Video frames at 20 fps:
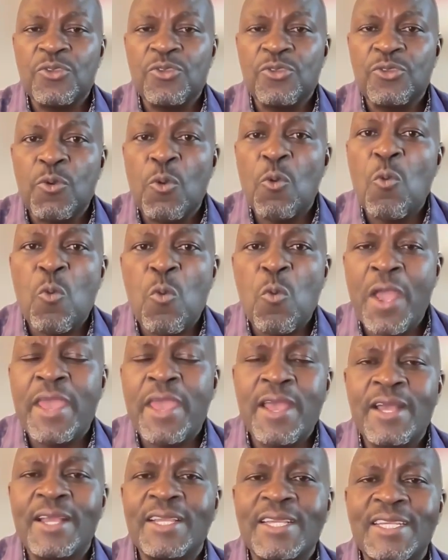you
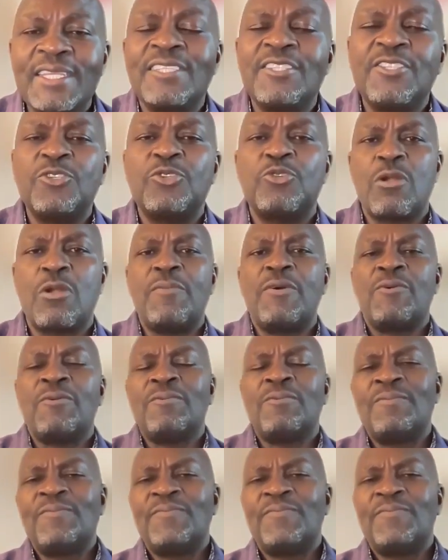were in trouble.